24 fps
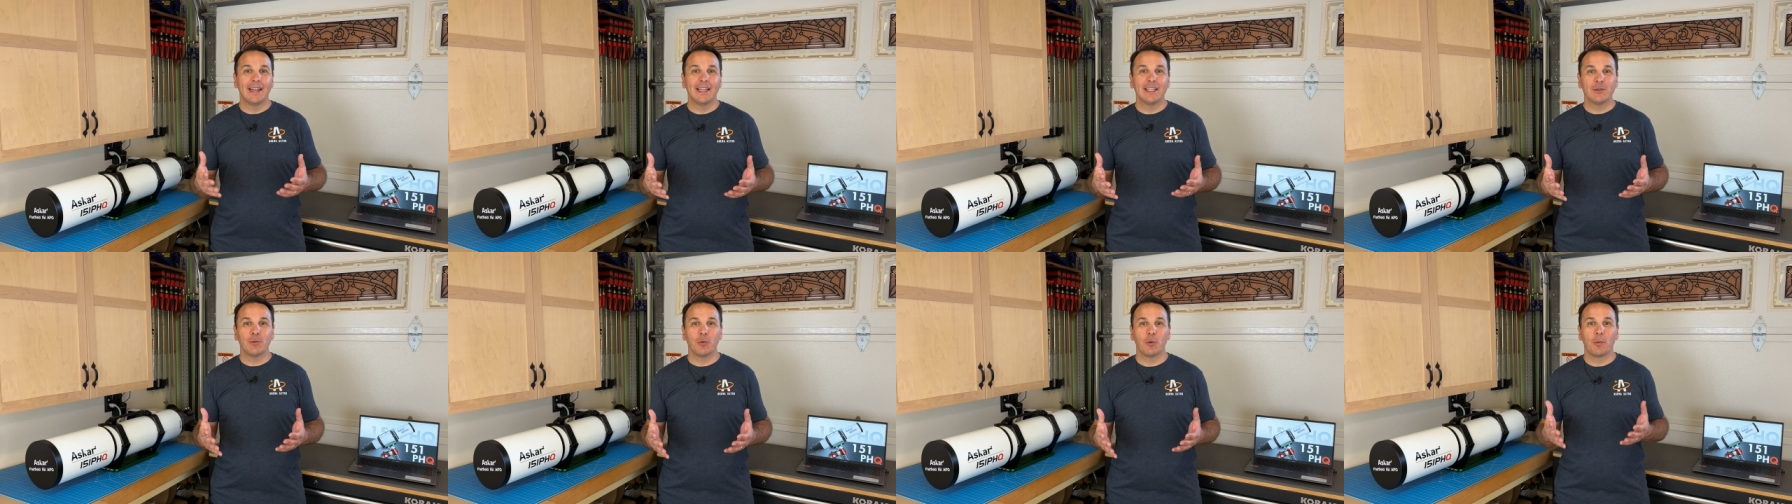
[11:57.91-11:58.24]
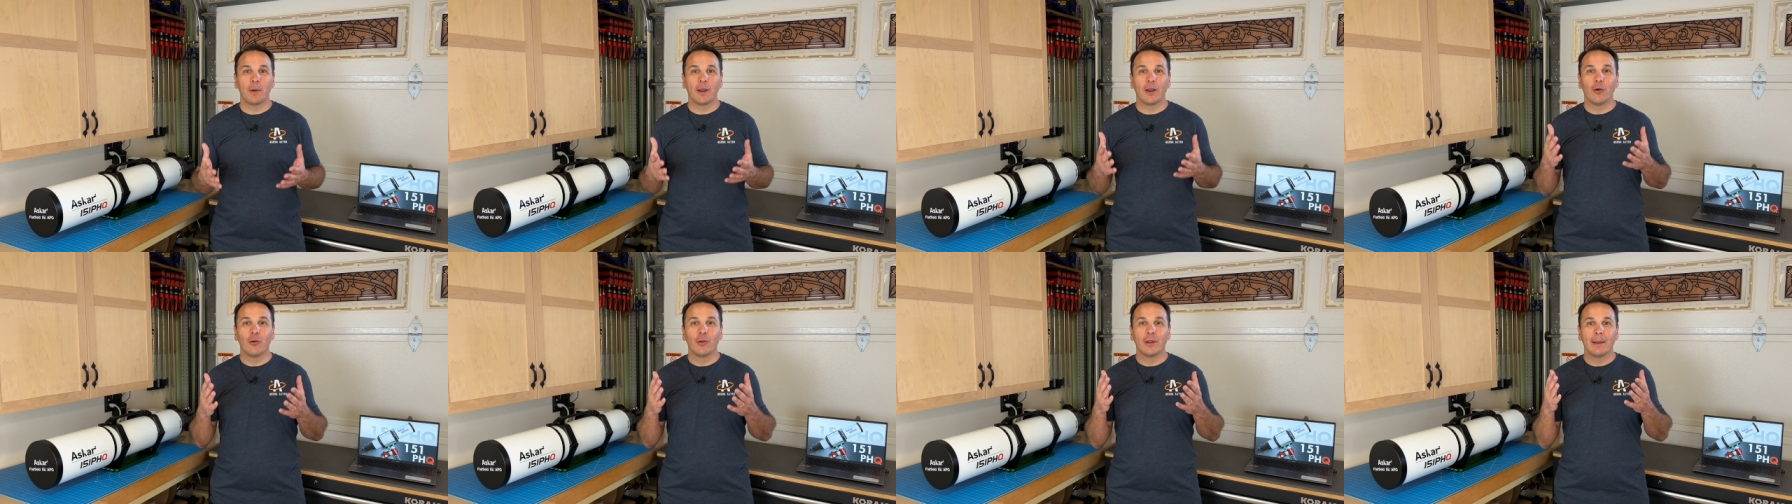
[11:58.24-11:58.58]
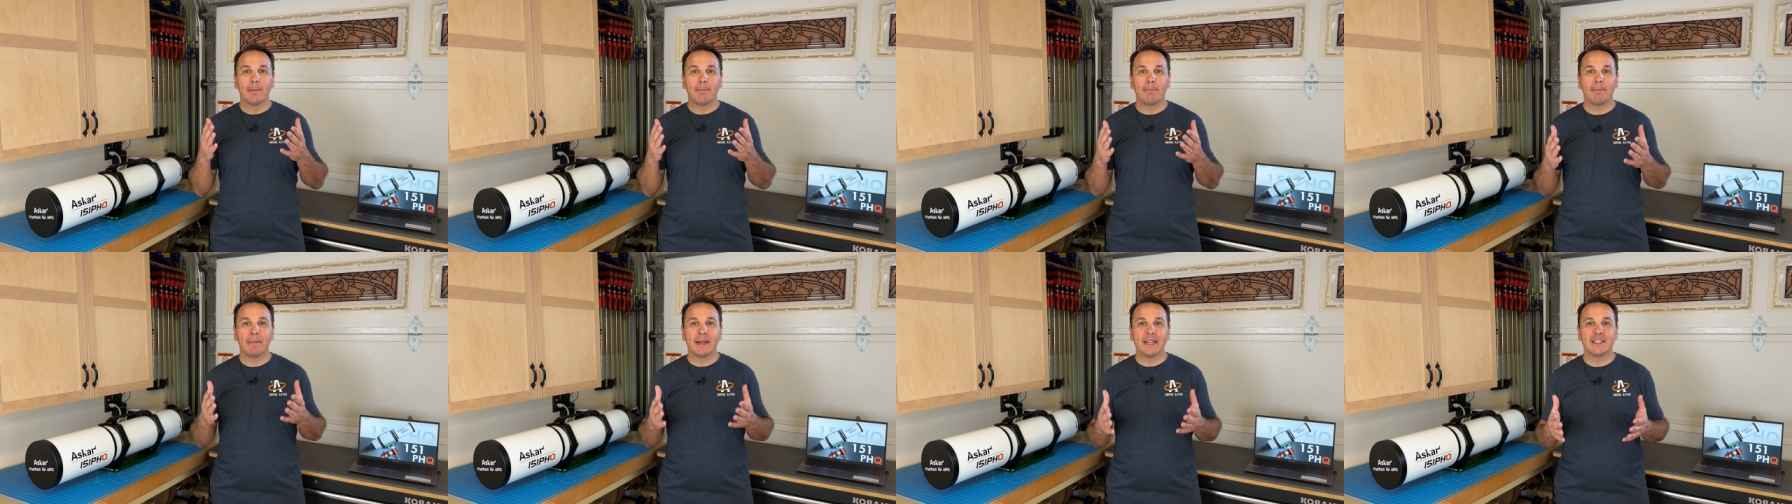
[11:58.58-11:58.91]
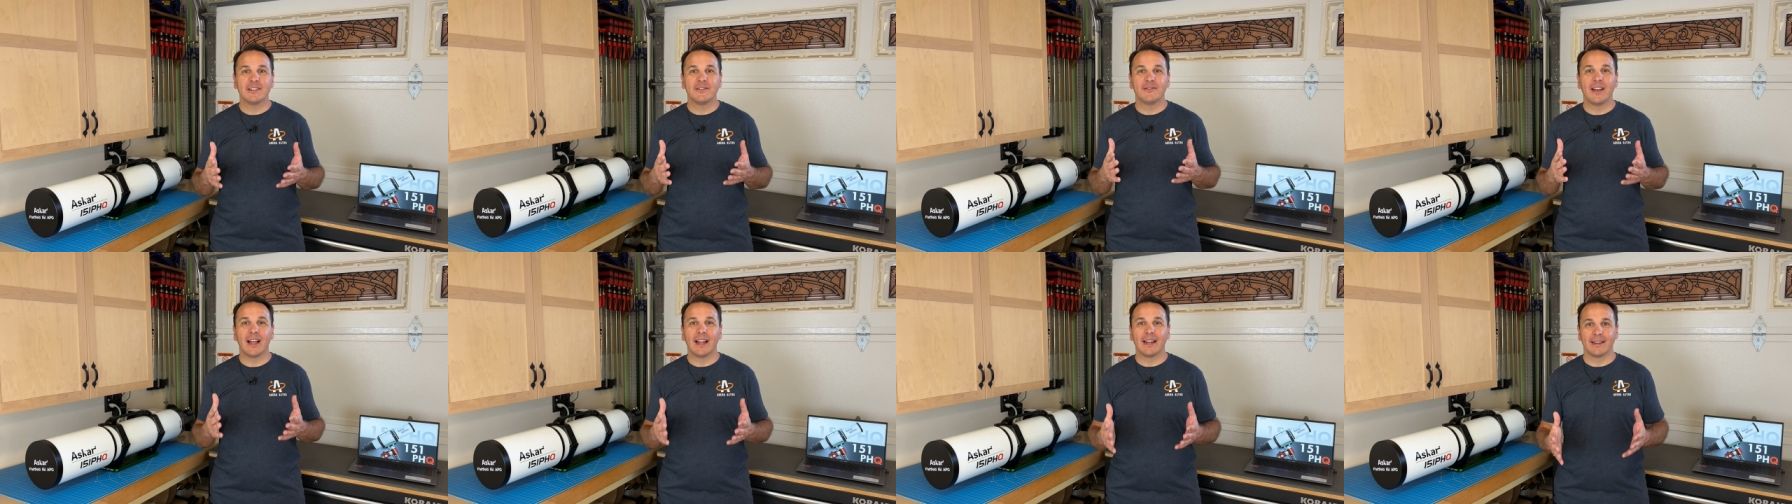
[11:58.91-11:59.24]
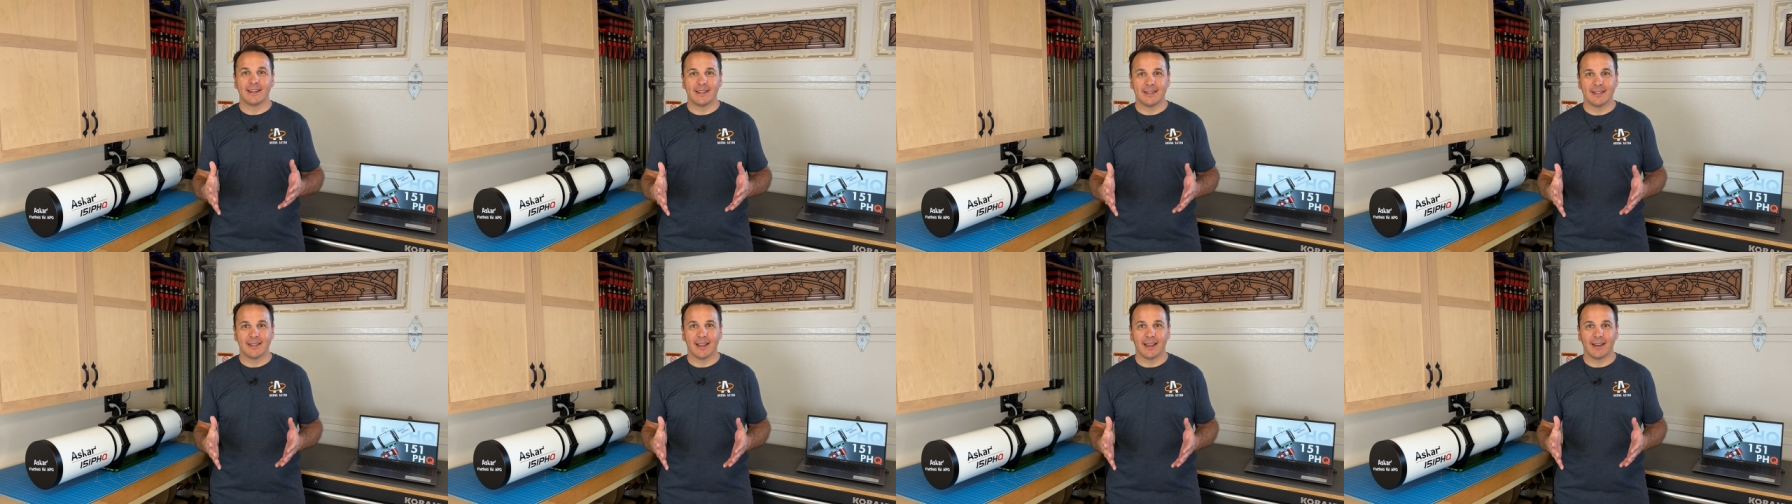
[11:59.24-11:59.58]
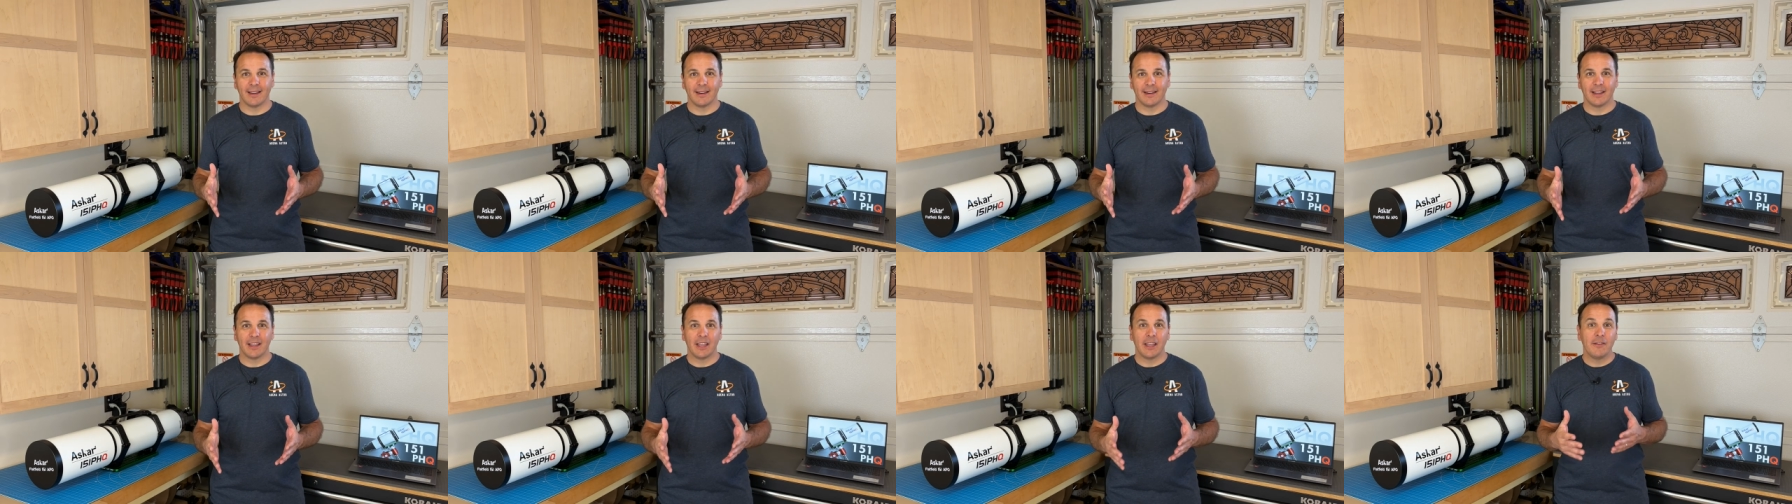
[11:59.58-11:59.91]
is what we call a Petzval
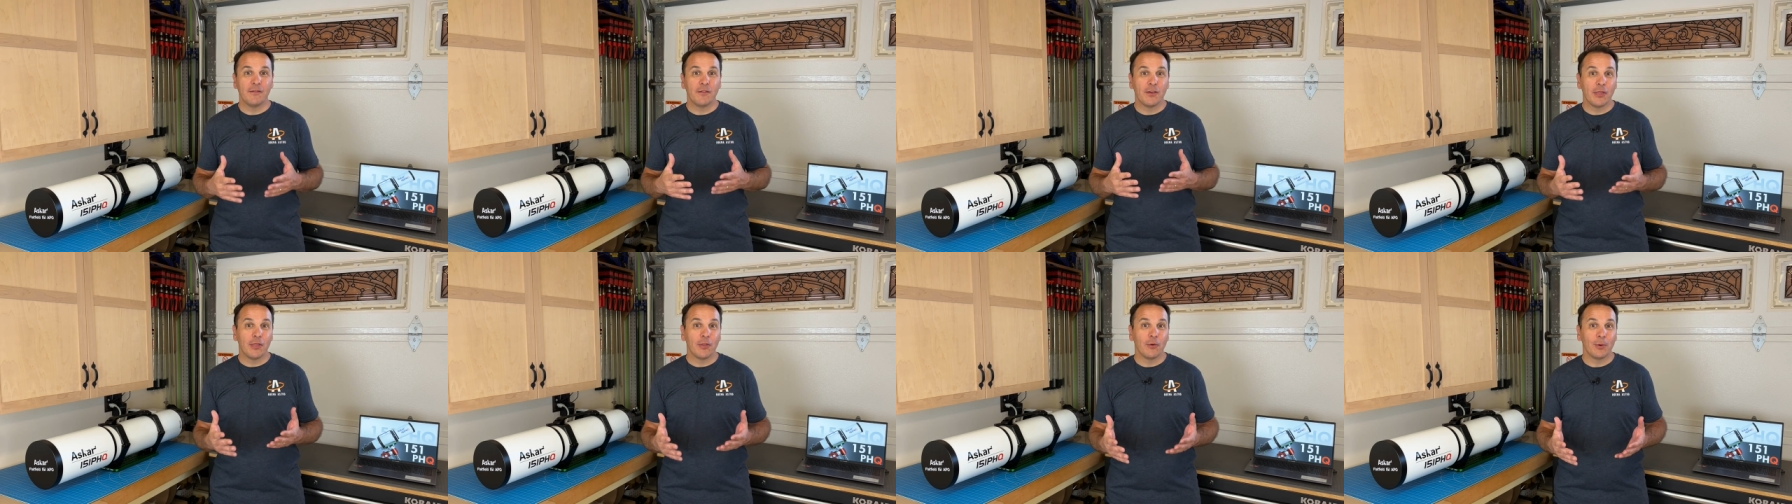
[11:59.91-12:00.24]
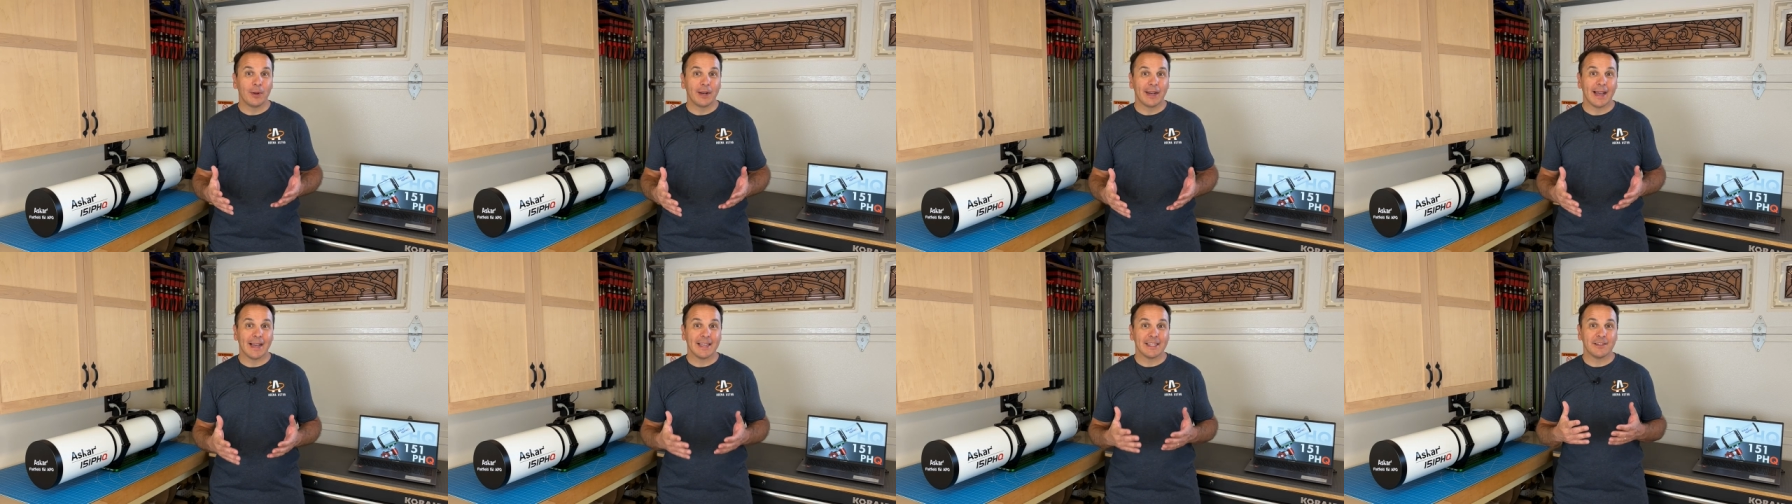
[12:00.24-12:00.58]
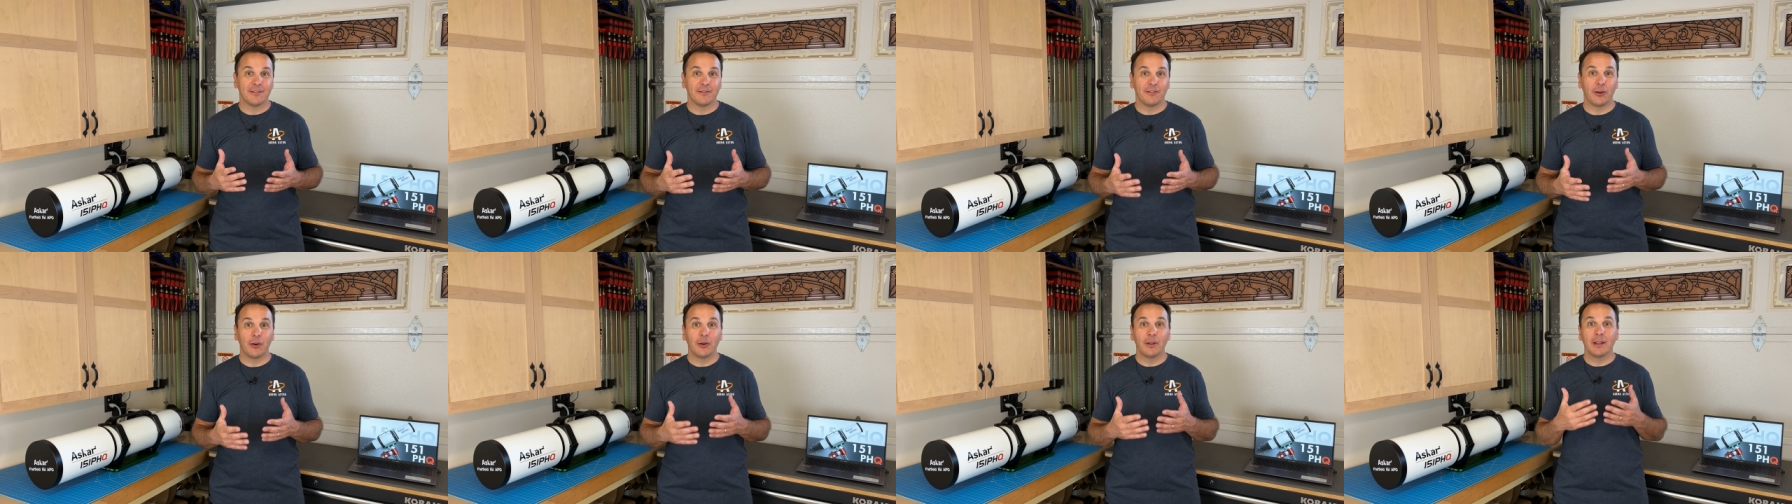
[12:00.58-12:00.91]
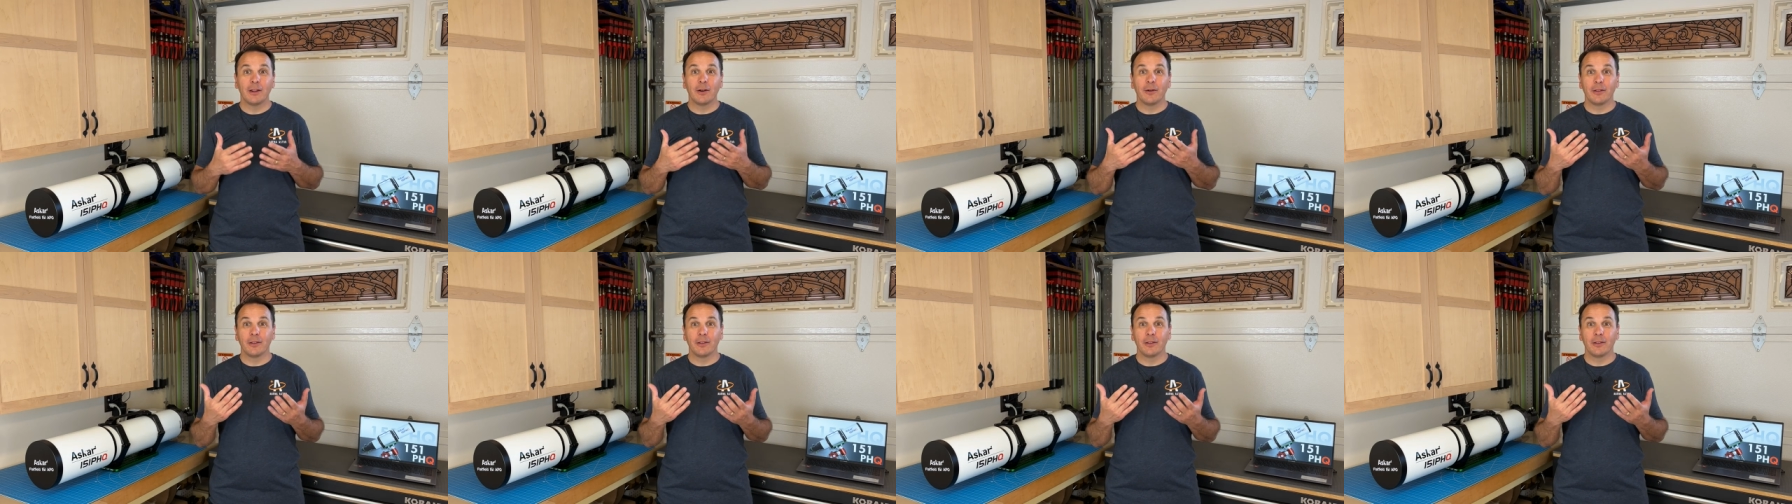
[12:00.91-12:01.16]
design, even though it has very little